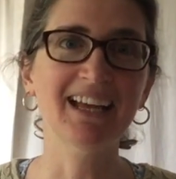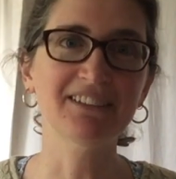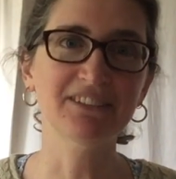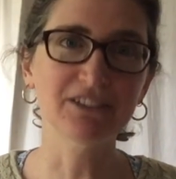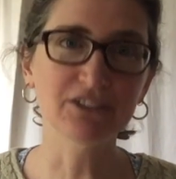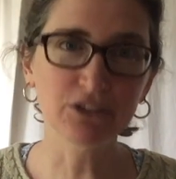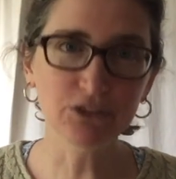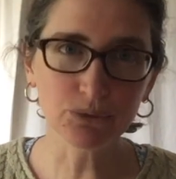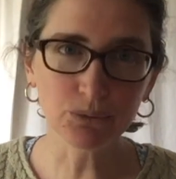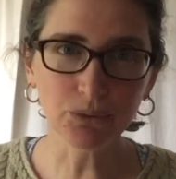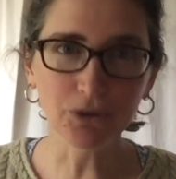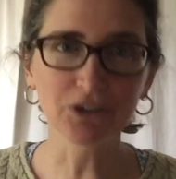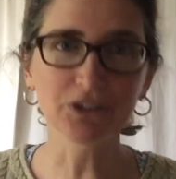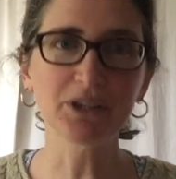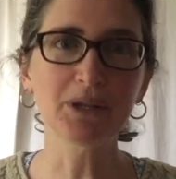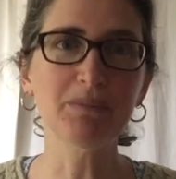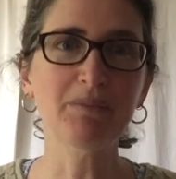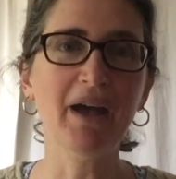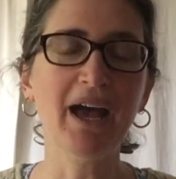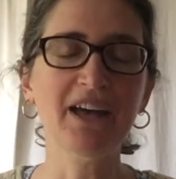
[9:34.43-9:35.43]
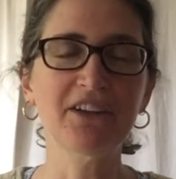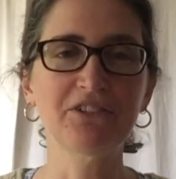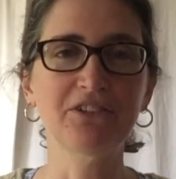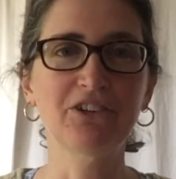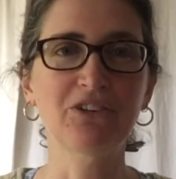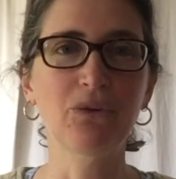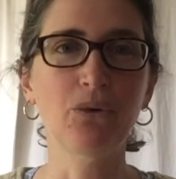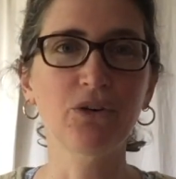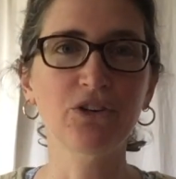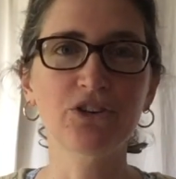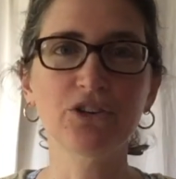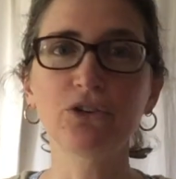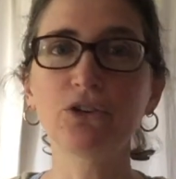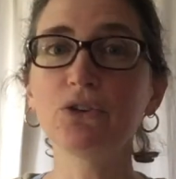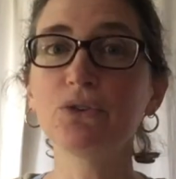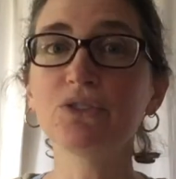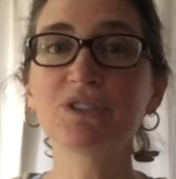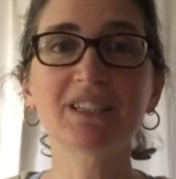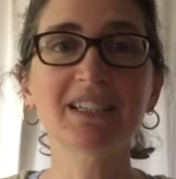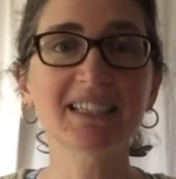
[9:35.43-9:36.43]
has a swirly pattern, or you
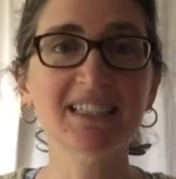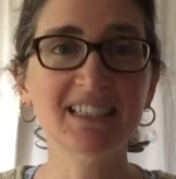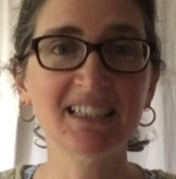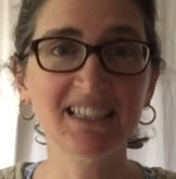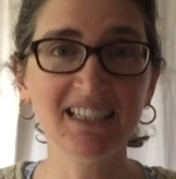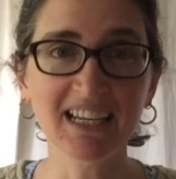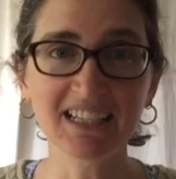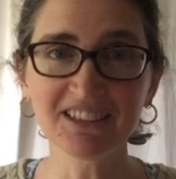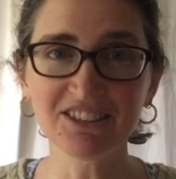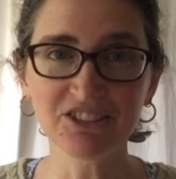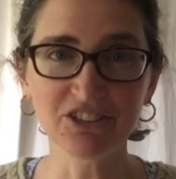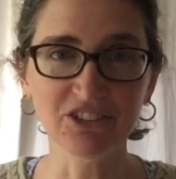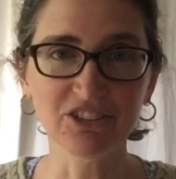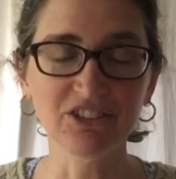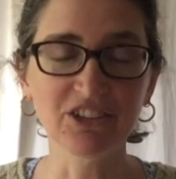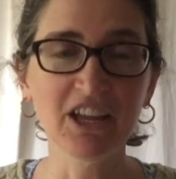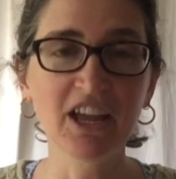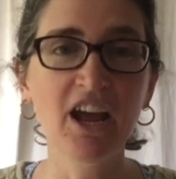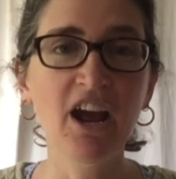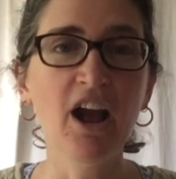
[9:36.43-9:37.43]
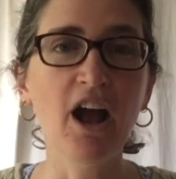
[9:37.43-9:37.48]
used a stencil.